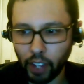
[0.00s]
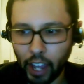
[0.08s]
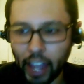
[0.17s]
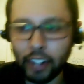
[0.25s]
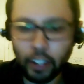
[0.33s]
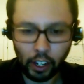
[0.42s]

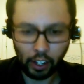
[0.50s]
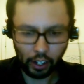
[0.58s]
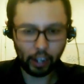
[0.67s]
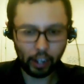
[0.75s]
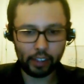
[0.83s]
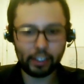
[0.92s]
And
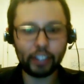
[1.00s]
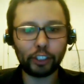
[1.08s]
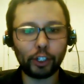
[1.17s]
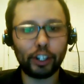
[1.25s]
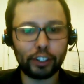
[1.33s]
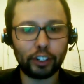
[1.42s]
the issue
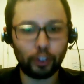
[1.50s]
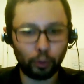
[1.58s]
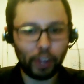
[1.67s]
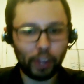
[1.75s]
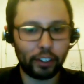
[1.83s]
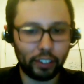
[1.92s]
here isn't
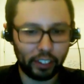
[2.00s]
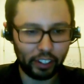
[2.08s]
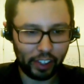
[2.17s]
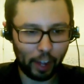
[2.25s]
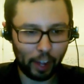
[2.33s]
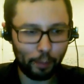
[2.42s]
whether
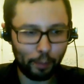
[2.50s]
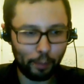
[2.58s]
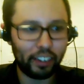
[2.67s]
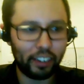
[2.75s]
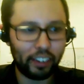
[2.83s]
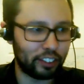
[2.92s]
that
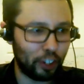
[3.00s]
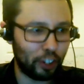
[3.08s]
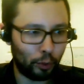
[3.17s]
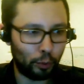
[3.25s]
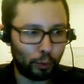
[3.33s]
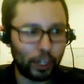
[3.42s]
pattern is
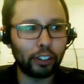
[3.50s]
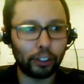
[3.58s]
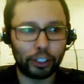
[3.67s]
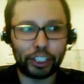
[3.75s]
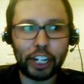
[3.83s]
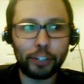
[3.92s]
real
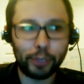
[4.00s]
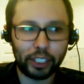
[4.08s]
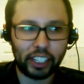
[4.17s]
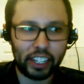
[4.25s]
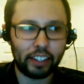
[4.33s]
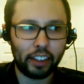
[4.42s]
or
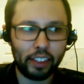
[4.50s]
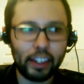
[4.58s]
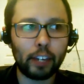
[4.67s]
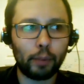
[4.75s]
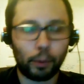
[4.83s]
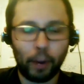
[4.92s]
genuinely in the
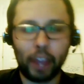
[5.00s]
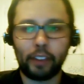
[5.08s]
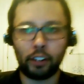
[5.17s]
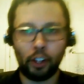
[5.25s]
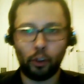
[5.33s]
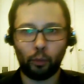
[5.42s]
thing, but
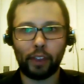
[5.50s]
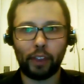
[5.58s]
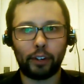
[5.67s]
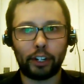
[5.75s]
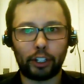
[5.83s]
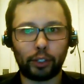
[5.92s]
rather
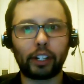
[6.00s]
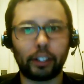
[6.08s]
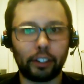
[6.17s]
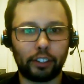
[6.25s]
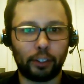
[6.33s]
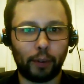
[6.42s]
whether it
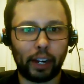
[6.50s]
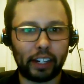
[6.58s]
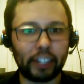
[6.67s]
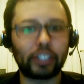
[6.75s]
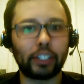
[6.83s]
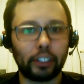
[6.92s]
triggers the
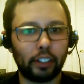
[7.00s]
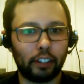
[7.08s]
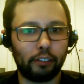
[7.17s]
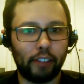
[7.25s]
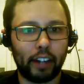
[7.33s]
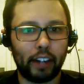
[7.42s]
recognition
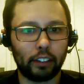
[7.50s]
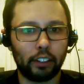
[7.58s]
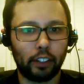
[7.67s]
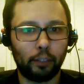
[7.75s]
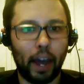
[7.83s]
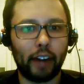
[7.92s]
of that
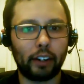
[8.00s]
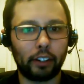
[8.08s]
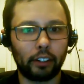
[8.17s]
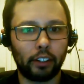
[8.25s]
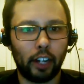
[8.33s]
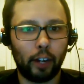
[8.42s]

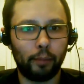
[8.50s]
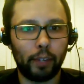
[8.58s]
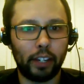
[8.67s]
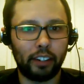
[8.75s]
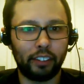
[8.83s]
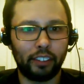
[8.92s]
pattern
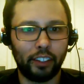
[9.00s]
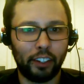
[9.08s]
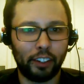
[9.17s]
in